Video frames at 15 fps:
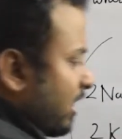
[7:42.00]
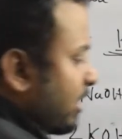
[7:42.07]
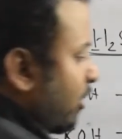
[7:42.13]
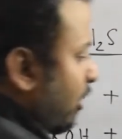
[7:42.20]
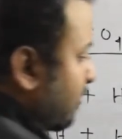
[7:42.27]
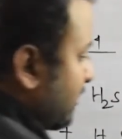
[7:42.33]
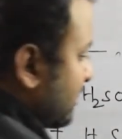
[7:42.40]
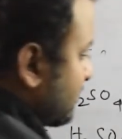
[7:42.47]
a
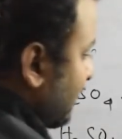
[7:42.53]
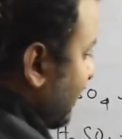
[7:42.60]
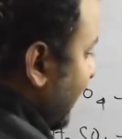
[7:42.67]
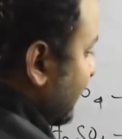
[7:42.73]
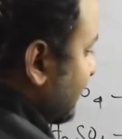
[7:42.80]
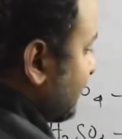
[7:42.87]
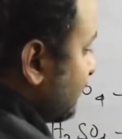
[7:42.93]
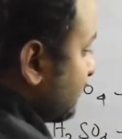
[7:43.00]
normal salt
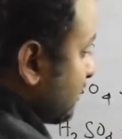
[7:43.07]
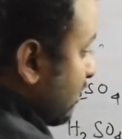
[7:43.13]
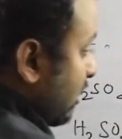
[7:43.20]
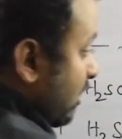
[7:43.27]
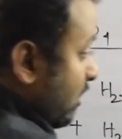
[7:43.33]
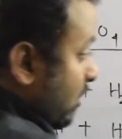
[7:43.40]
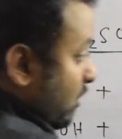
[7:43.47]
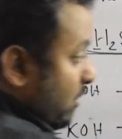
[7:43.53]
like this:
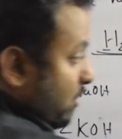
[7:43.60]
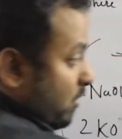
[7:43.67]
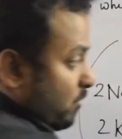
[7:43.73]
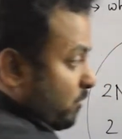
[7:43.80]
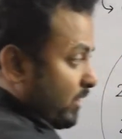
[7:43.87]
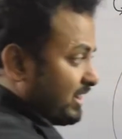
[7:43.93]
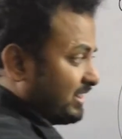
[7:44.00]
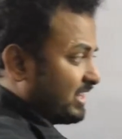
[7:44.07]

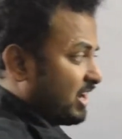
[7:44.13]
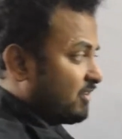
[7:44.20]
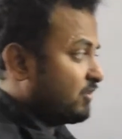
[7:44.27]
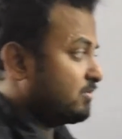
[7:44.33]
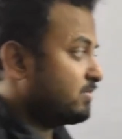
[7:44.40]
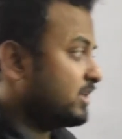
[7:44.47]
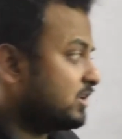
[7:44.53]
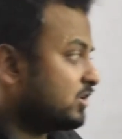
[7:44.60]
when there
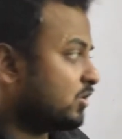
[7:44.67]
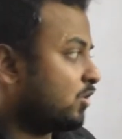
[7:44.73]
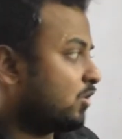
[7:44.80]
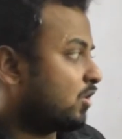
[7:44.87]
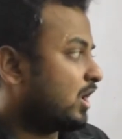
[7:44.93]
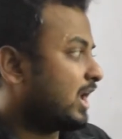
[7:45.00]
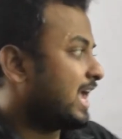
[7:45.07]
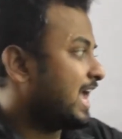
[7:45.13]
will be
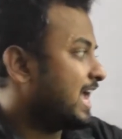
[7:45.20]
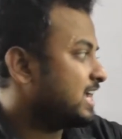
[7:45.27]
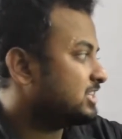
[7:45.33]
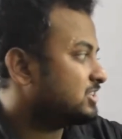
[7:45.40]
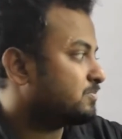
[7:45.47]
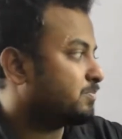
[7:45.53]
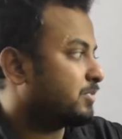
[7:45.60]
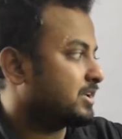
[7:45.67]
no
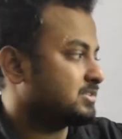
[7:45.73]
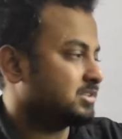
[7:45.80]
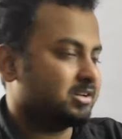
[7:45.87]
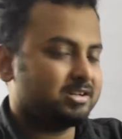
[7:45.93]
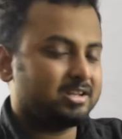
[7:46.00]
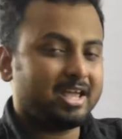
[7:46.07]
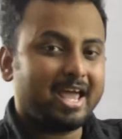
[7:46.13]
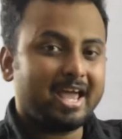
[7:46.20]
H
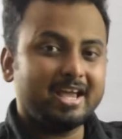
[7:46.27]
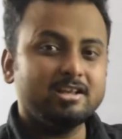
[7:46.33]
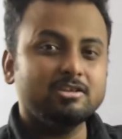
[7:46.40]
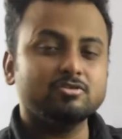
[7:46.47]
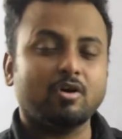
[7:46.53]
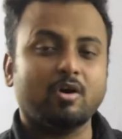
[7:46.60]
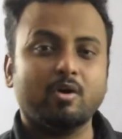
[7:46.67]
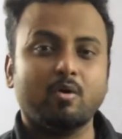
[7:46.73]
present,
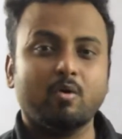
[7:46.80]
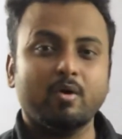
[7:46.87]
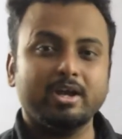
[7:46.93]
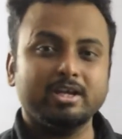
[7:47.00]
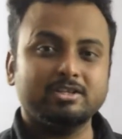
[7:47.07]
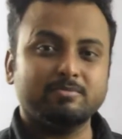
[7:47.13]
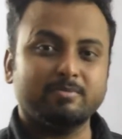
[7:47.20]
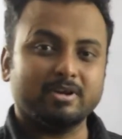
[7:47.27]
H or
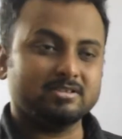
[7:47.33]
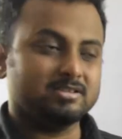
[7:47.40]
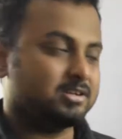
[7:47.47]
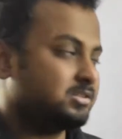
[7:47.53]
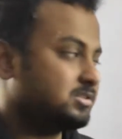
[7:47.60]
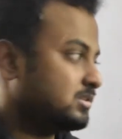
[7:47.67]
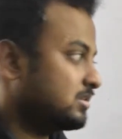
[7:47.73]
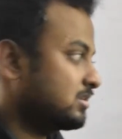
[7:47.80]
OH
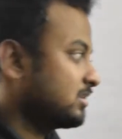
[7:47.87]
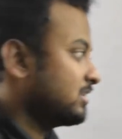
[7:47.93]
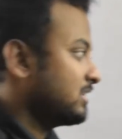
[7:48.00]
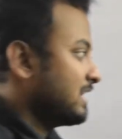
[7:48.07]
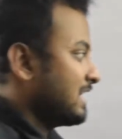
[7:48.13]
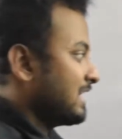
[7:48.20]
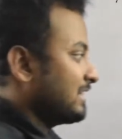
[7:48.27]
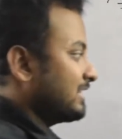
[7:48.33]
present,
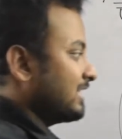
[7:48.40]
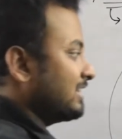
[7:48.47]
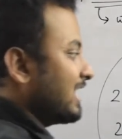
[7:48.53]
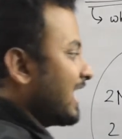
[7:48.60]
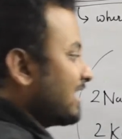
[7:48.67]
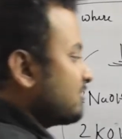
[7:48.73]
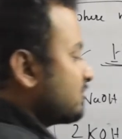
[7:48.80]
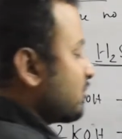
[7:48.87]
then
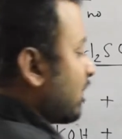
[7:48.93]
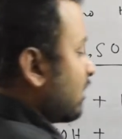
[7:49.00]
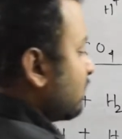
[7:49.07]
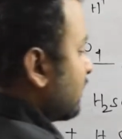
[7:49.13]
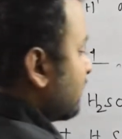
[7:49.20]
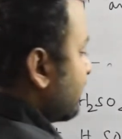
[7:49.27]
that salt will